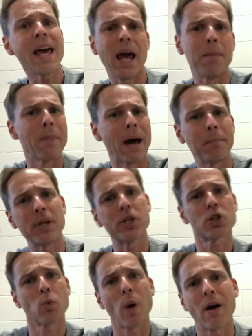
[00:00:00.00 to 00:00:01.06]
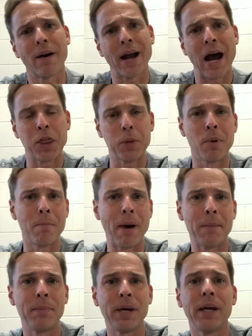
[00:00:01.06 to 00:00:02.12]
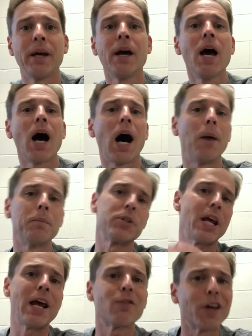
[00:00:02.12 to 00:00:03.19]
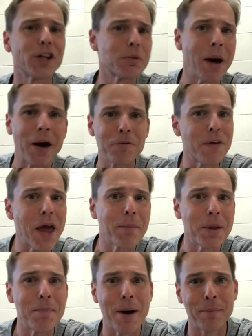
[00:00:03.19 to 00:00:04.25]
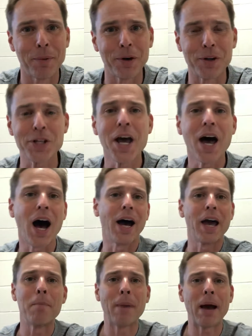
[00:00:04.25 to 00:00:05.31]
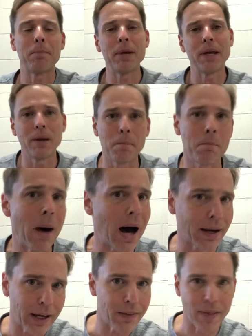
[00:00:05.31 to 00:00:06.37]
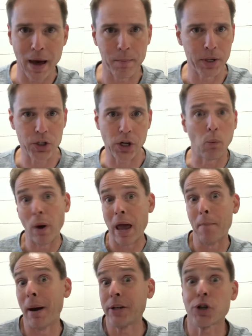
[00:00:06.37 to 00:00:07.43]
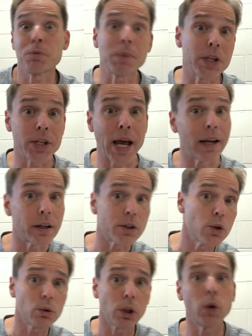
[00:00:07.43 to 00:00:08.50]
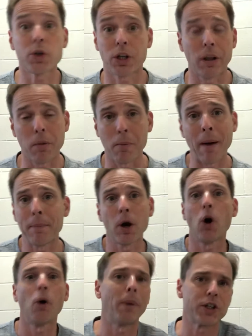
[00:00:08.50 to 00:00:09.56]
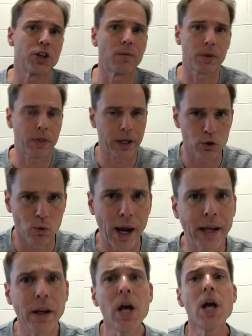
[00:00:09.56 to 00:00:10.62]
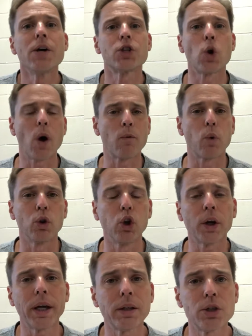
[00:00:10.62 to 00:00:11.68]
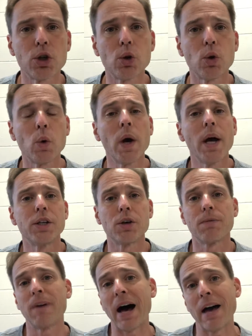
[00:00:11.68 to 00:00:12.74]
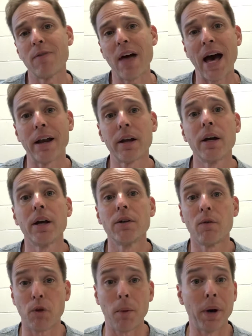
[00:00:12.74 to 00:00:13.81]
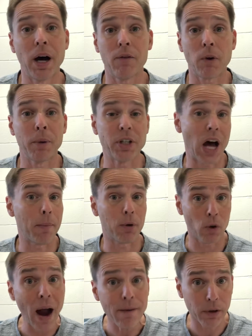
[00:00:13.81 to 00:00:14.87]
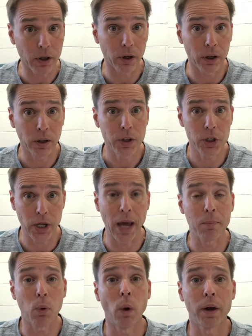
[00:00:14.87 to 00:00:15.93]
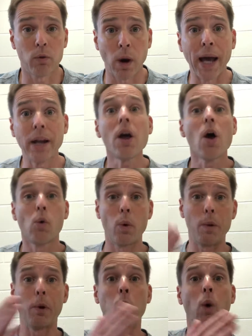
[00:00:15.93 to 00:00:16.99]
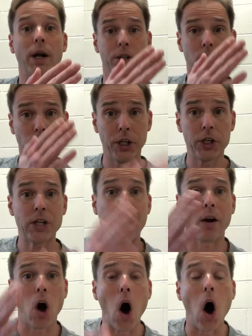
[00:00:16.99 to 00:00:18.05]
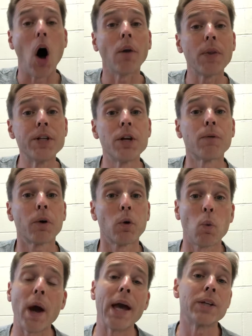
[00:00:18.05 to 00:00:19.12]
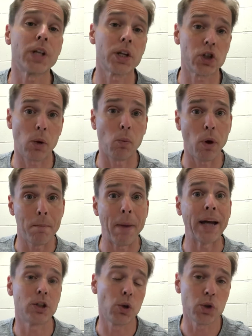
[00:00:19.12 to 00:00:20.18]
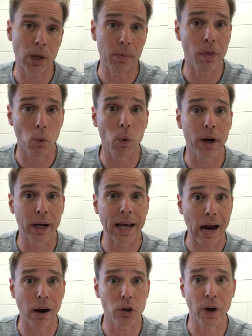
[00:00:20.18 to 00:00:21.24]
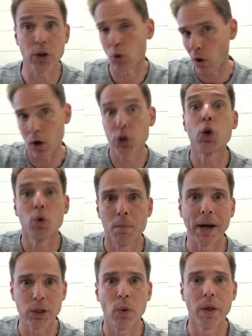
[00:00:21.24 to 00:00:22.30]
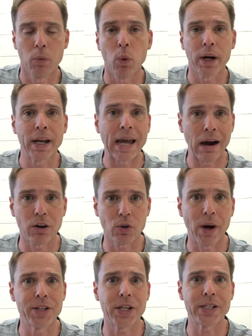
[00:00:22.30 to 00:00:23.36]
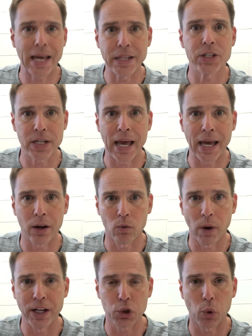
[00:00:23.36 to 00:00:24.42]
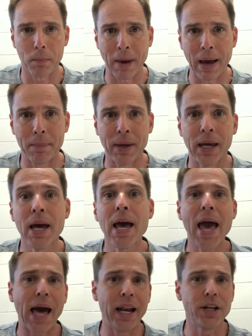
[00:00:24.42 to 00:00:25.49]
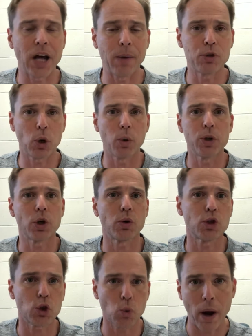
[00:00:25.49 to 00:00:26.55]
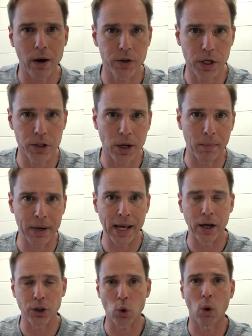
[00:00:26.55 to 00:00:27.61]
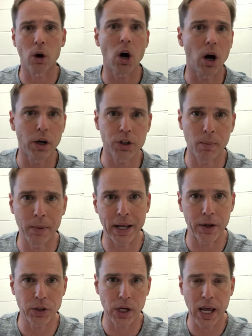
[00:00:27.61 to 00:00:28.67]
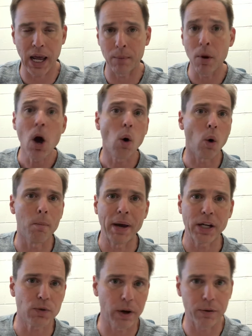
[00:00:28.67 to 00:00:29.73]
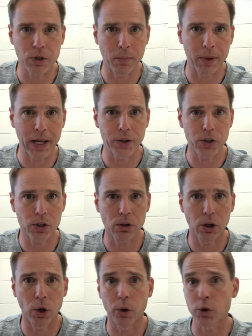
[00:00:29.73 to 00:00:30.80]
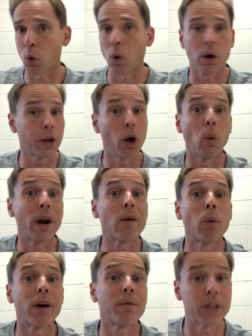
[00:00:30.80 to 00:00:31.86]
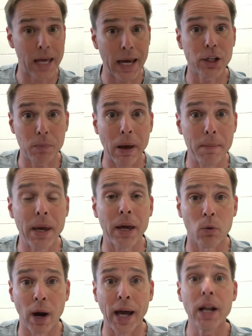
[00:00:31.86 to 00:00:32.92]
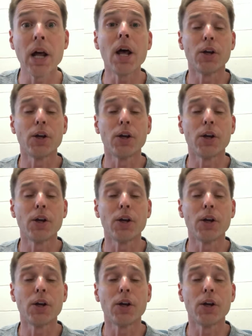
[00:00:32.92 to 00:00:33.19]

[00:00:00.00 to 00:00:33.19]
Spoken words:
It might be swearing at them. It might be saying things about family members. It might be mocking them in some way. It might just be standing too close to them. There might be a whole bunch of different things, right? So if we're looking to define that from a topographical standpoint, right, we would want to list out all the different ways that someone might do something that we're going to characterize, or our student might do, that we're going to characterize as instigating, right? So it might be anytime so-and-so swears at somebody else, or calls somebody else a name, or makes fun of somebody else's clothes, or whatever the case may be, right?